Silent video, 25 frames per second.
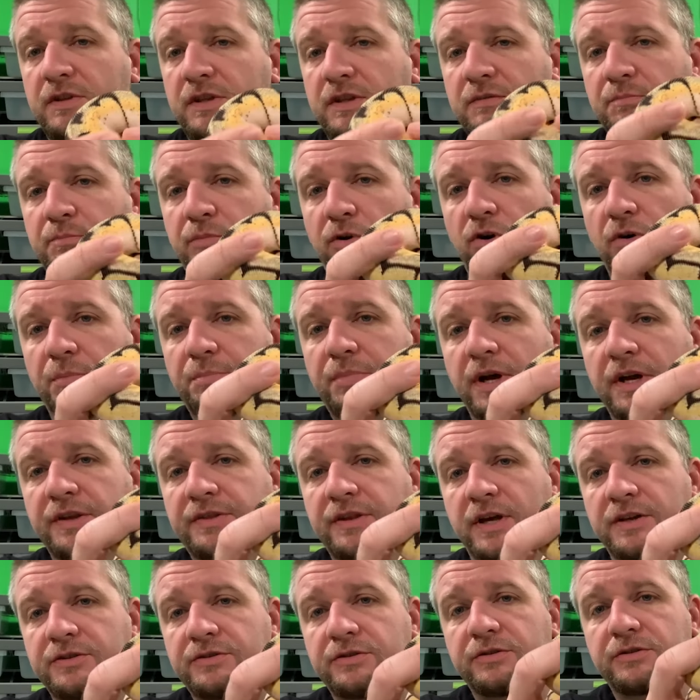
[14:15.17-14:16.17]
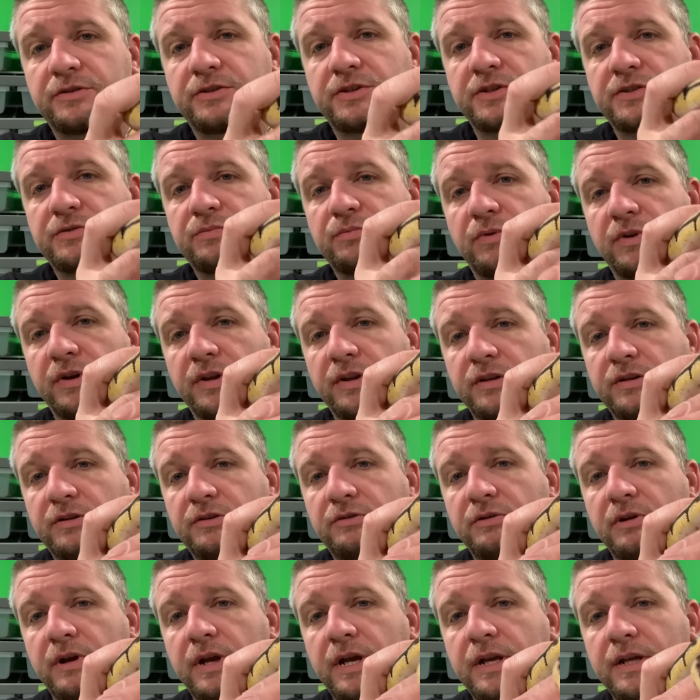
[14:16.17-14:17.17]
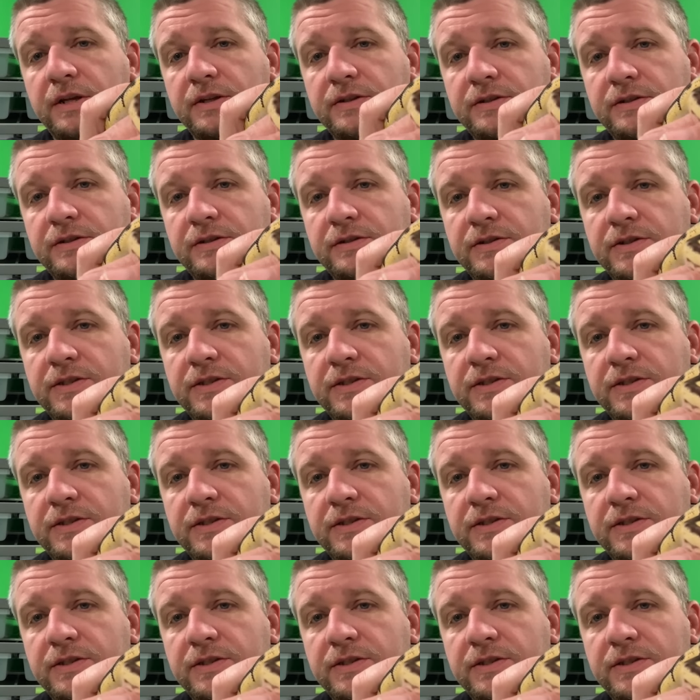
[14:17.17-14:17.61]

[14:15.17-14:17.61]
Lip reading: Ball pythons are just one of the greatest